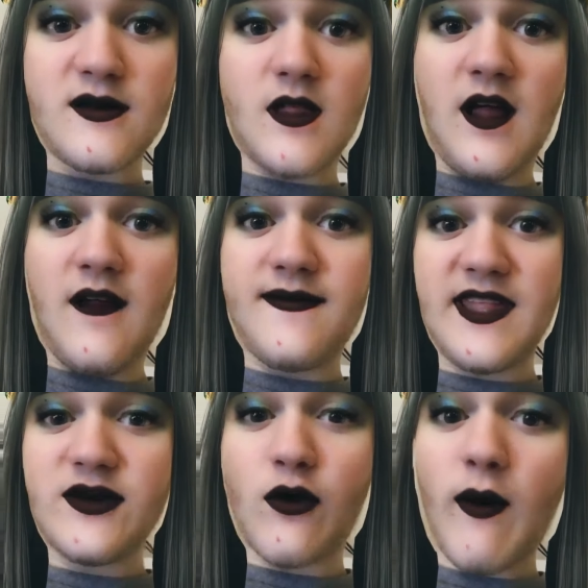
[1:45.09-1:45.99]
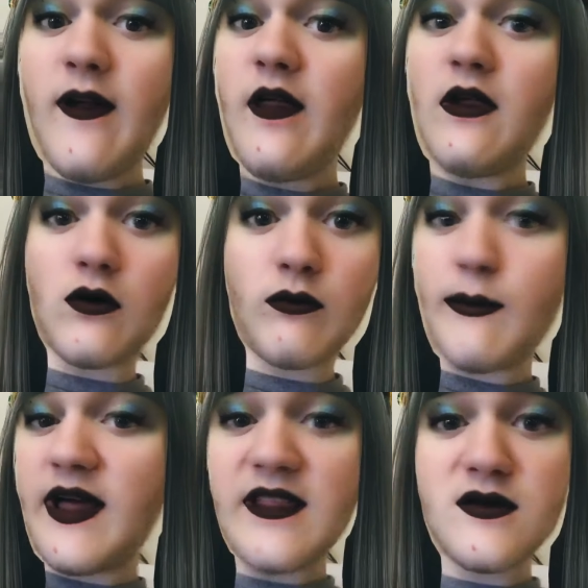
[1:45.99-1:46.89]
of Cinderella or
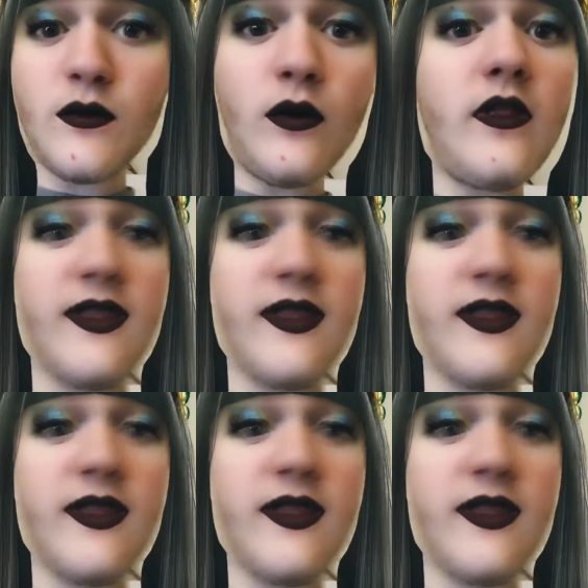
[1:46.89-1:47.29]
Rapunzel.